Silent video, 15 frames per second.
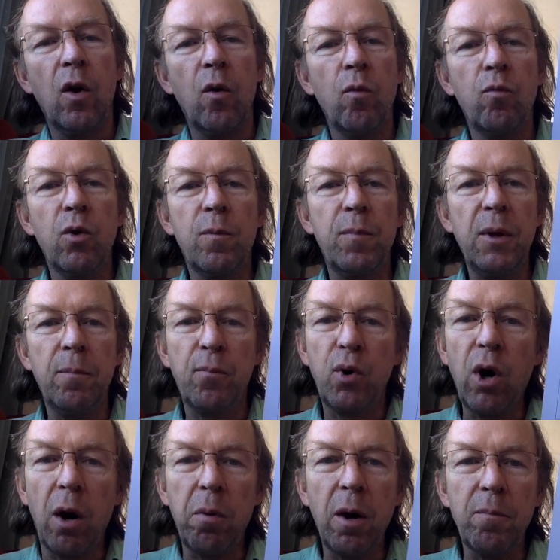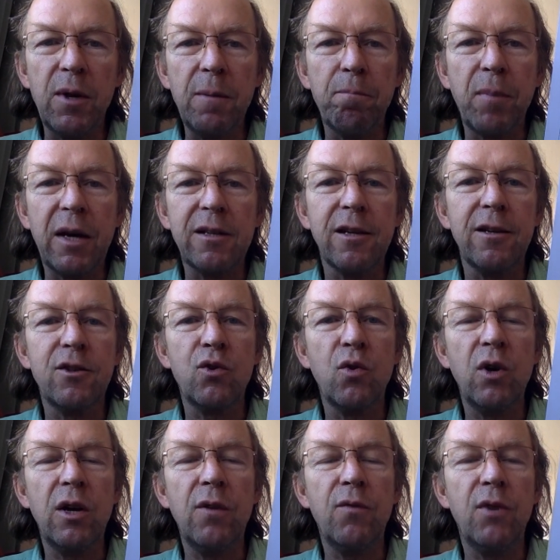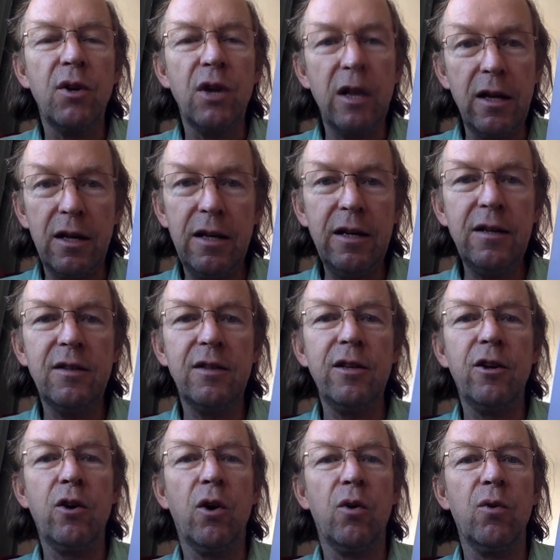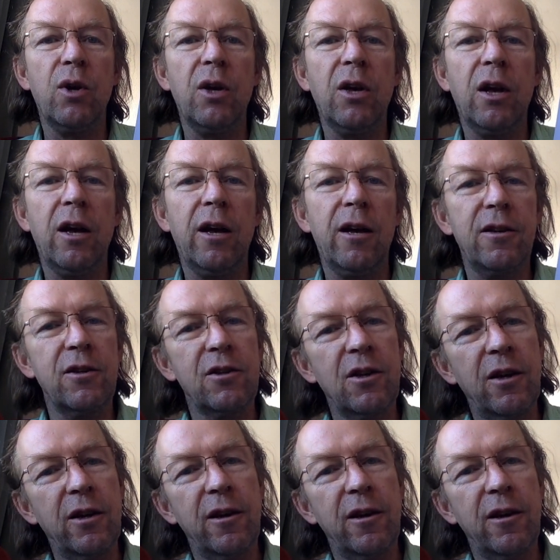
Would be probably better to live in easygoing and